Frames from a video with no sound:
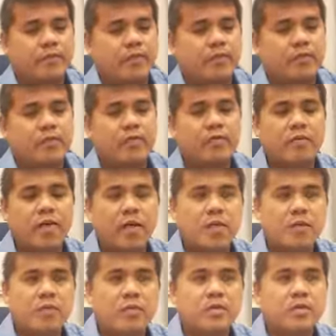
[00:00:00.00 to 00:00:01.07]
If you have any
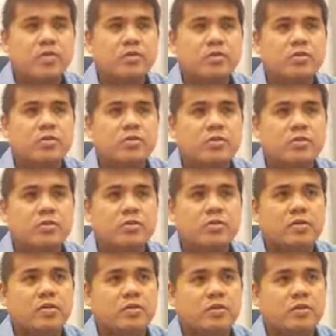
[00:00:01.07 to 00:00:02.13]
questions
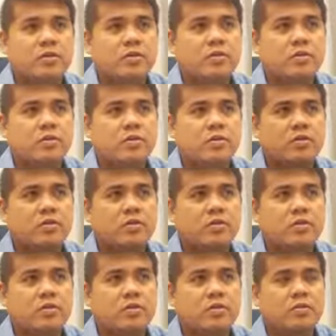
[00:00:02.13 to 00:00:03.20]
or
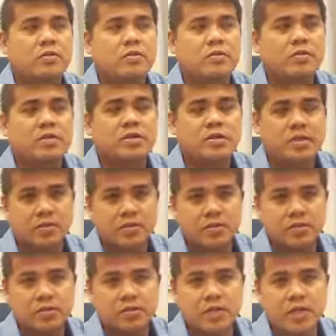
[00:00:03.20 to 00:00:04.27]

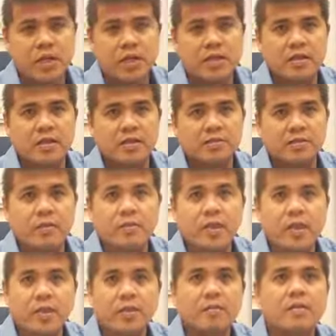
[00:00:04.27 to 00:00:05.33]
suggestions, kindly send me
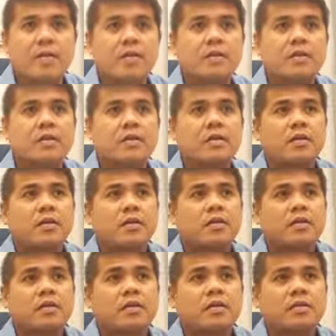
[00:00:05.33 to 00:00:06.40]
an email
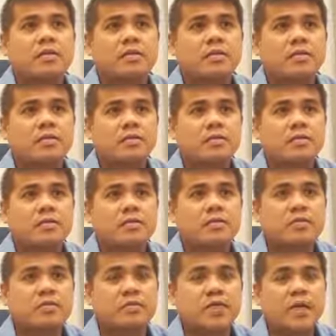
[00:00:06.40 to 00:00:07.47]

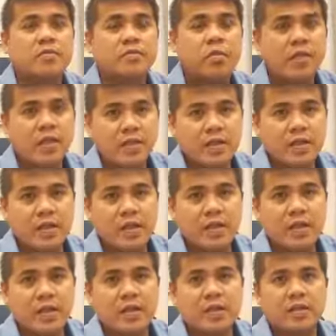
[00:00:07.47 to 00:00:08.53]
through
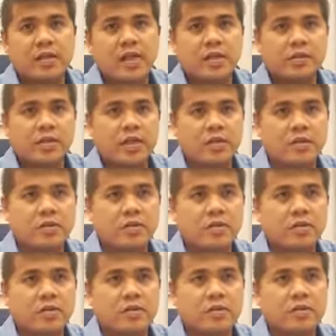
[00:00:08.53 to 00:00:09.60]

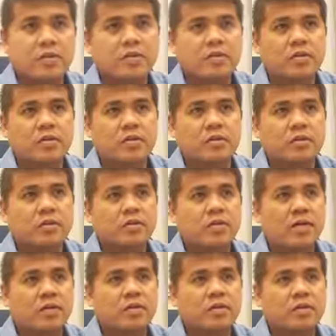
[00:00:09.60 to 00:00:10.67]
renmolinarn@yahoo.com or through
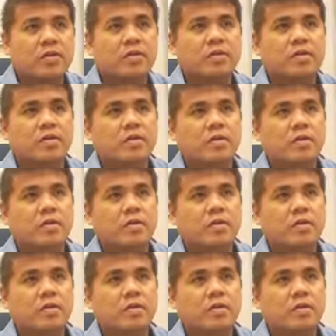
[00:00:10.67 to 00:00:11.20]
our